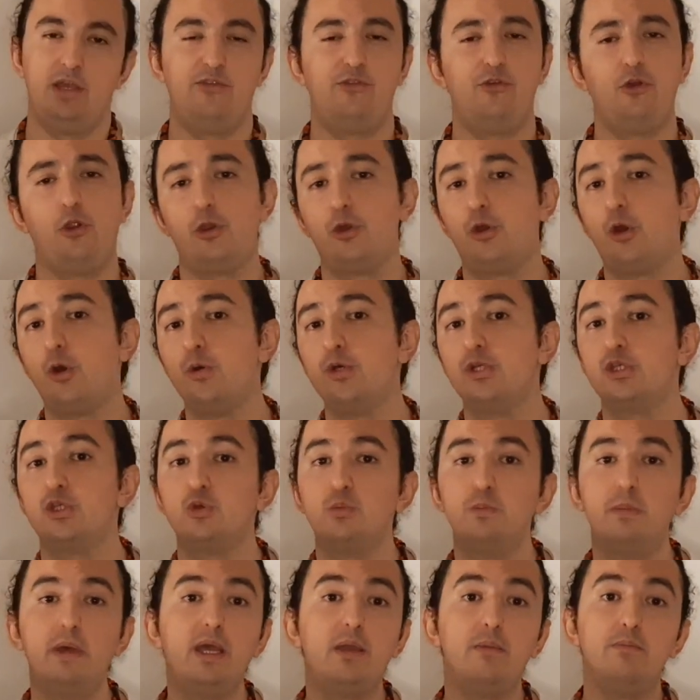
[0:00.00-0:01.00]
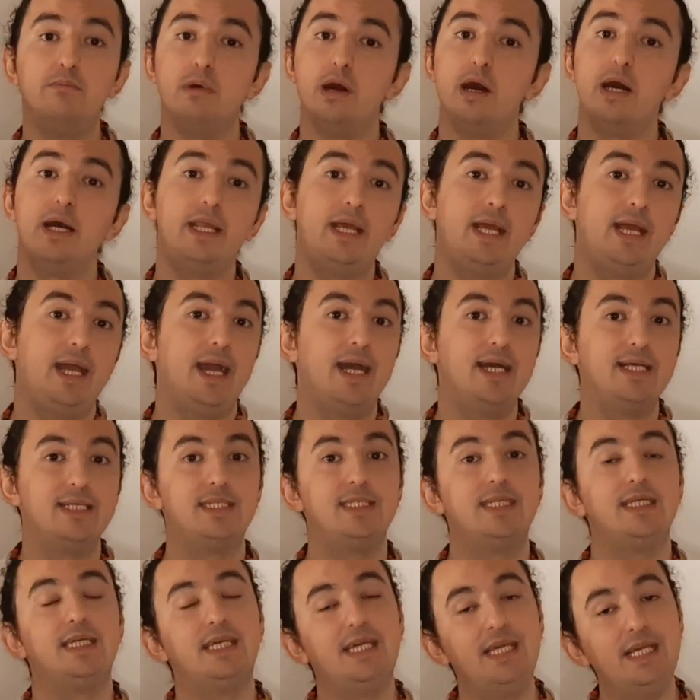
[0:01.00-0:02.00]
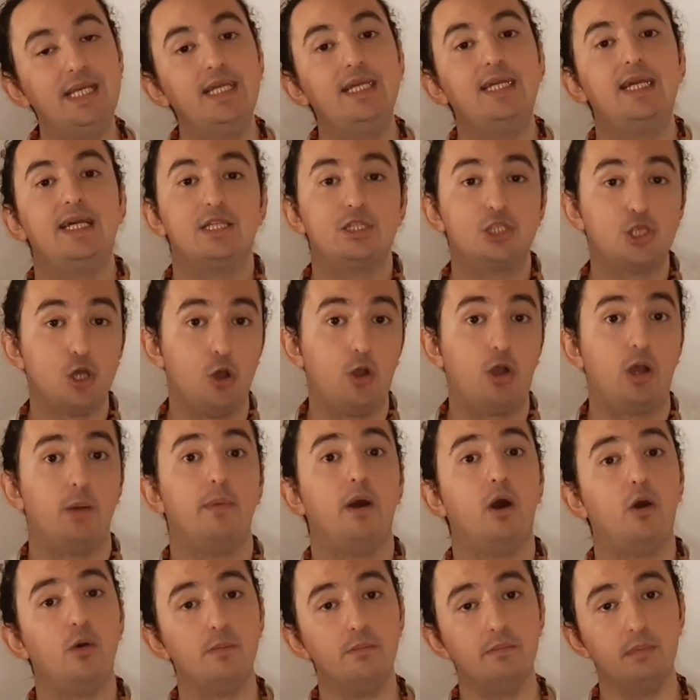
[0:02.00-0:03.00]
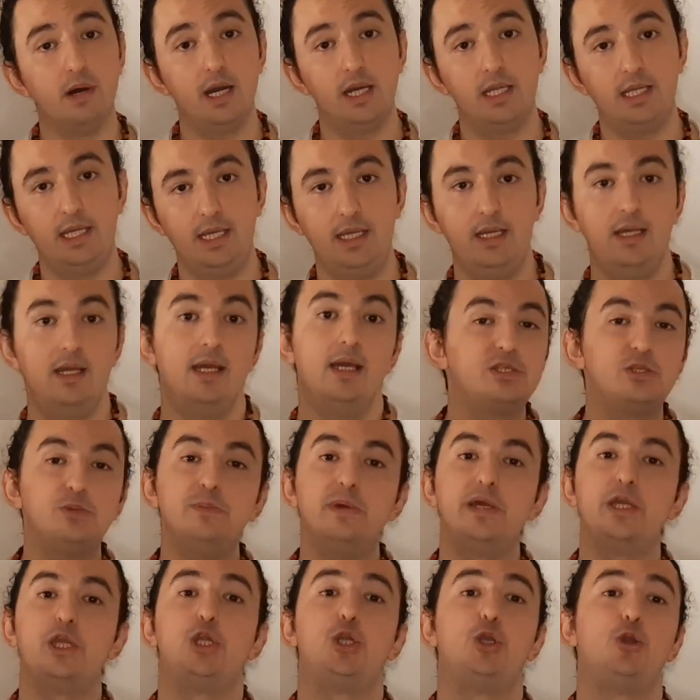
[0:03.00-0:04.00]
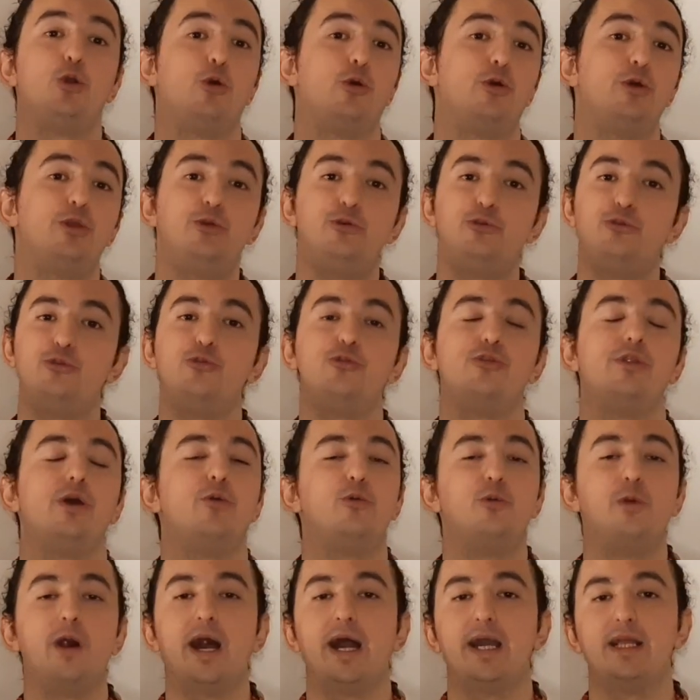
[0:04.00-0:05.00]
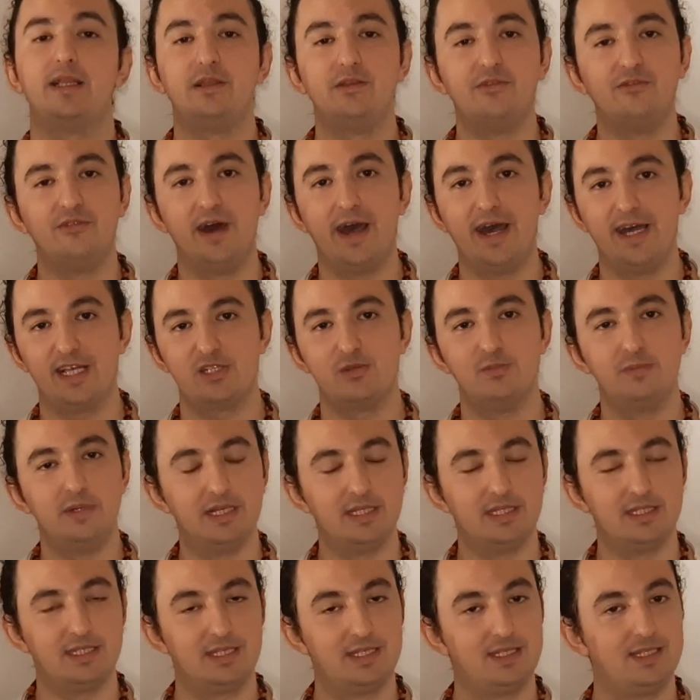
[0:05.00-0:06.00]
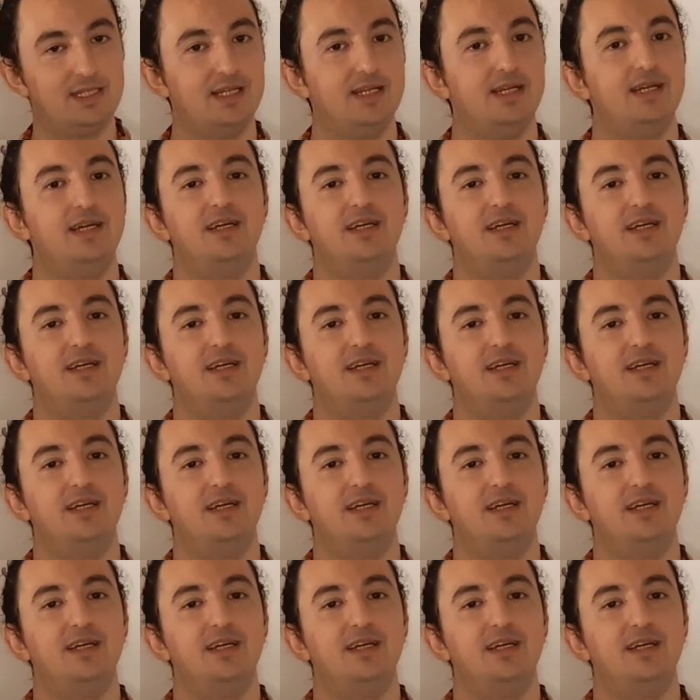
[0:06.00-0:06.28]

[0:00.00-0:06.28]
If your goal is to make money, as Tz'ikin can talk about money, to make sure you do the right investments.